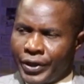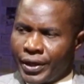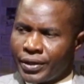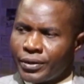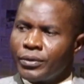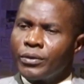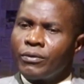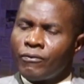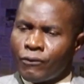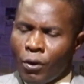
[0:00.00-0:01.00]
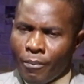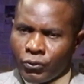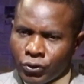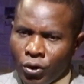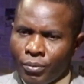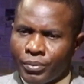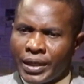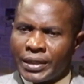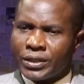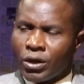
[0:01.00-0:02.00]
there. For some,
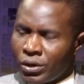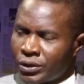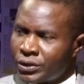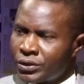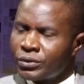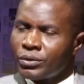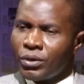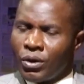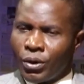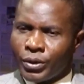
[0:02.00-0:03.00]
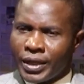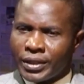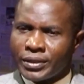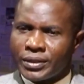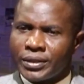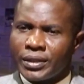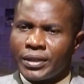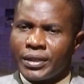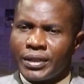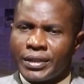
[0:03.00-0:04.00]
it's cost. Others,
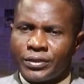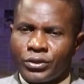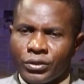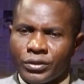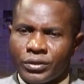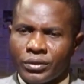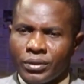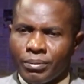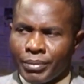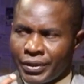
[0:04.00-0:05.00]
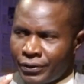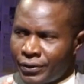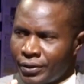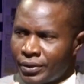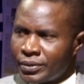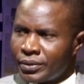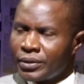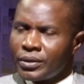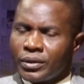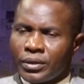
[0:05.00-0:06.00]
it's just myth.
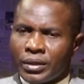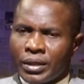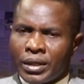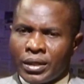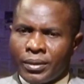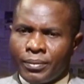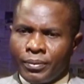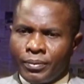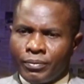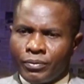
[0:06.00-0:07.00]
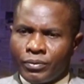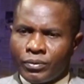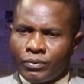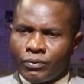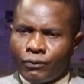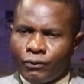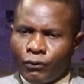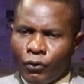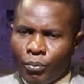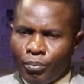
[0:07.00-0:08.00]

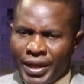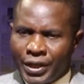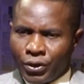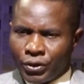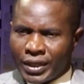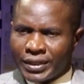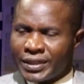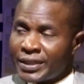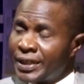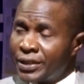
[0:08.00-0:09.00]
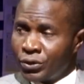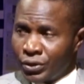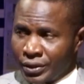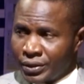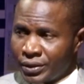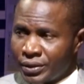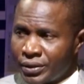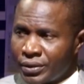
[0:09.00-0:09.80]
For many others, it's ignorance.